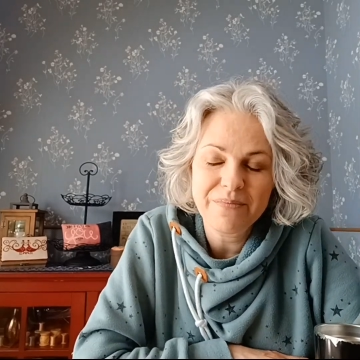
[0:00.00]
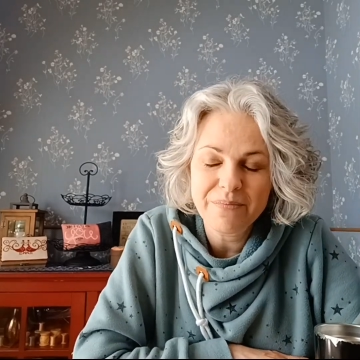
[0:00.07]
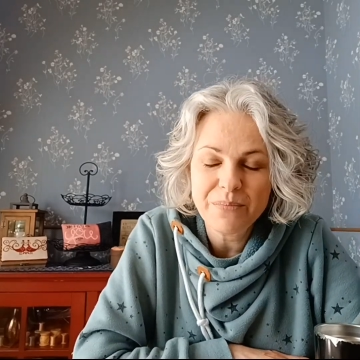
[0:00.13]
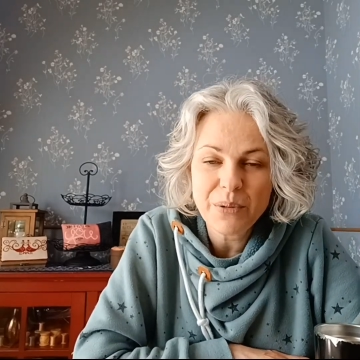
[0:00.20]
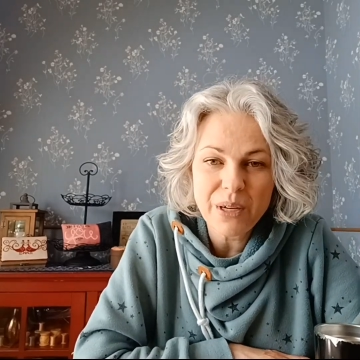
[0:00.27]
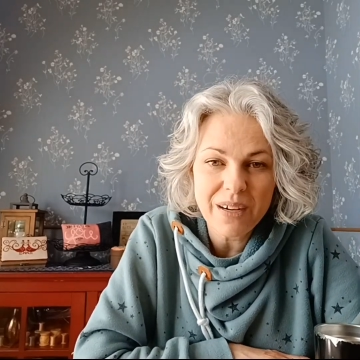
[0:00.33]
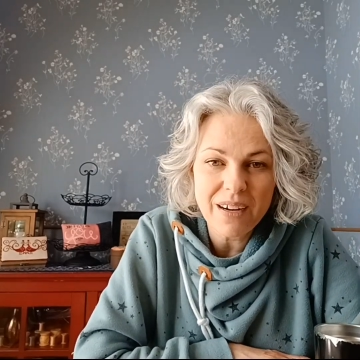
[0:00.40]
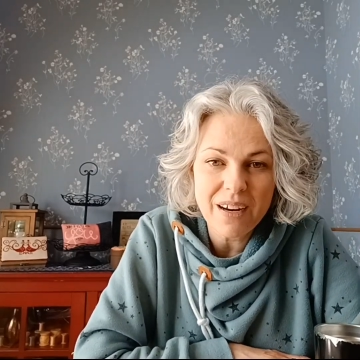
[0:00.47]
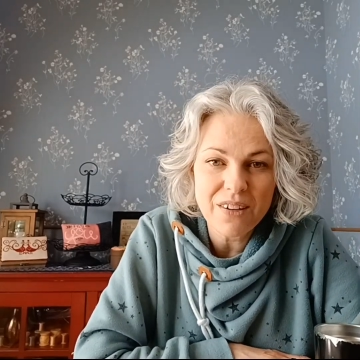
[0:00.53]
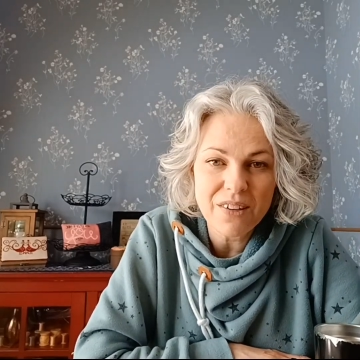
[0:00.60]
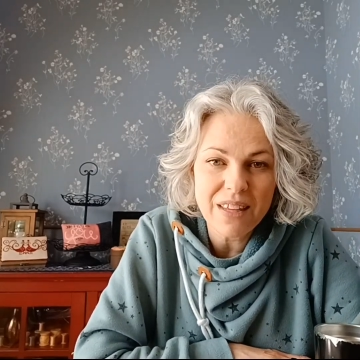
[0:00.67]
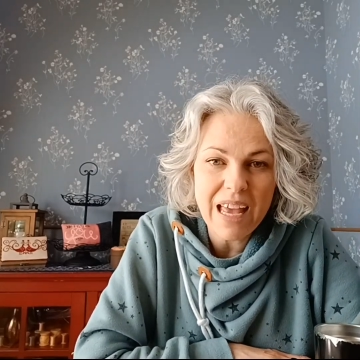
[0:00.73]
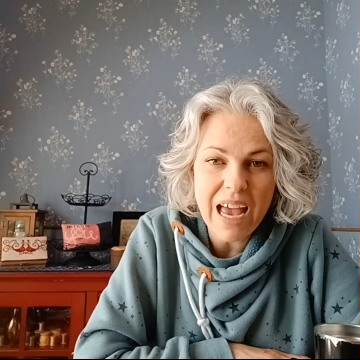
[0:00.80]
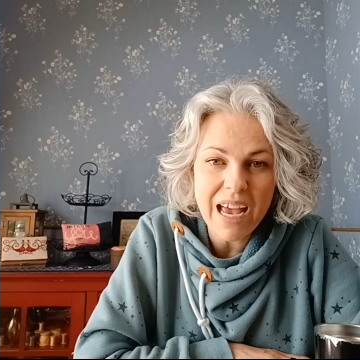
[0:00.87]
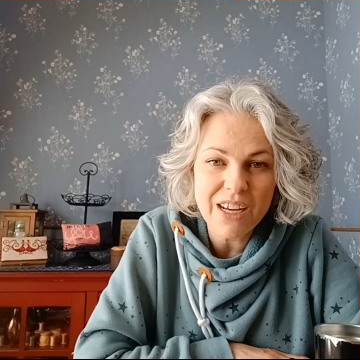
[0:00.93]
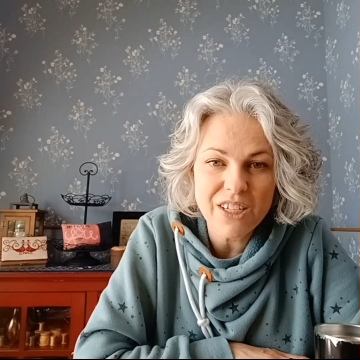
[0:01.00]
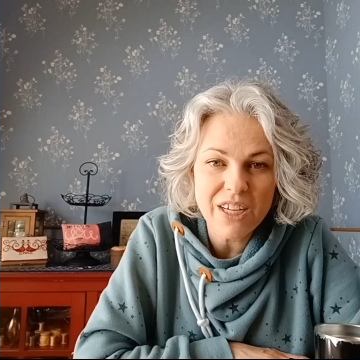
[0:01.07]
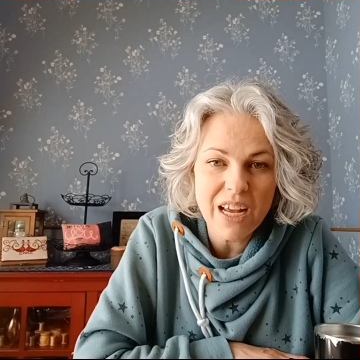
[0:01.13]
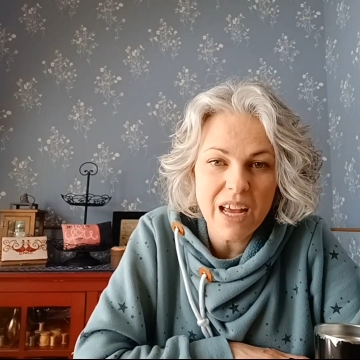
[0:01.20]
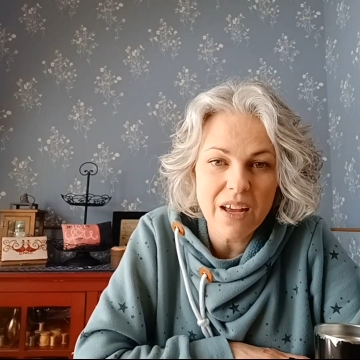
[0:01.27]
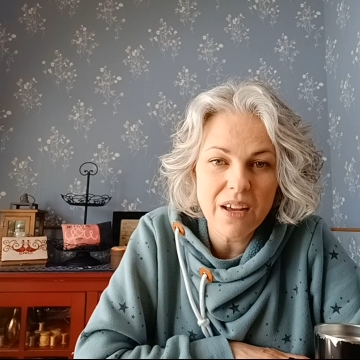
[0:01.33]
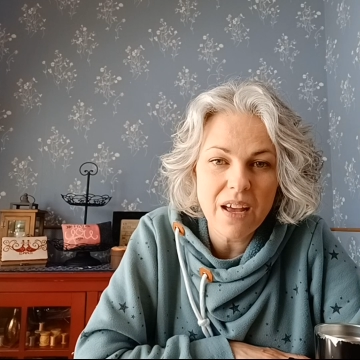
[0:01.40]
put it under the
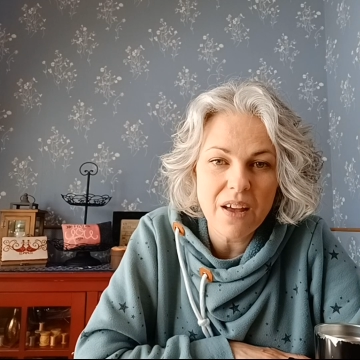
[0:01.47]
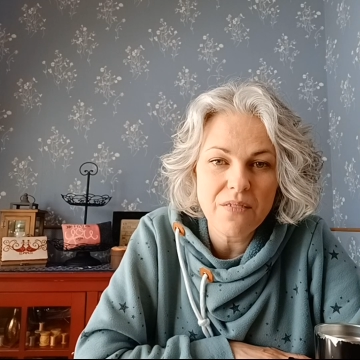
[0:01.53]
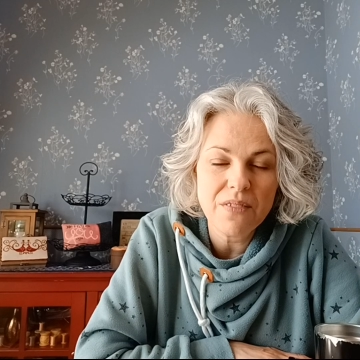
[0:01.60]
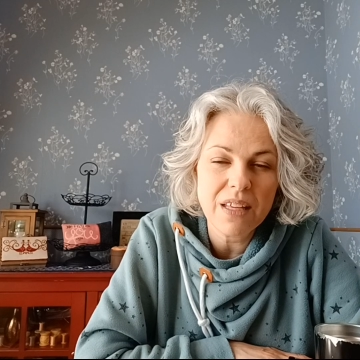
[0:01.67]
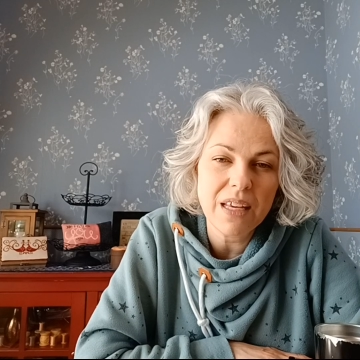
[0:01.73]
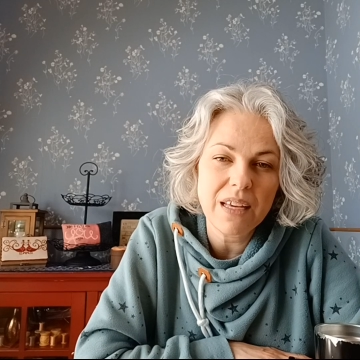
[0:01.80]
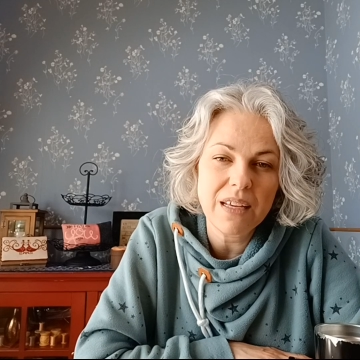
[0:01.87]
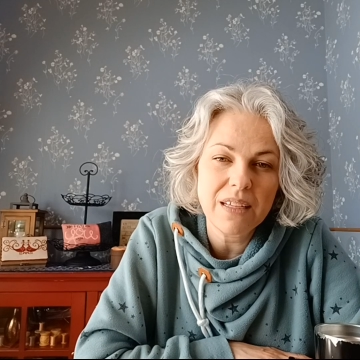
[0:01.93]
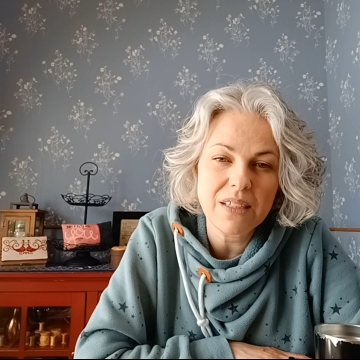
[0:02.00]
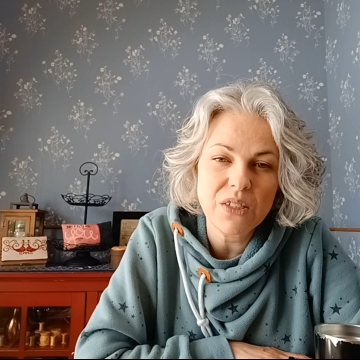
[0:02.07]
hashtag of the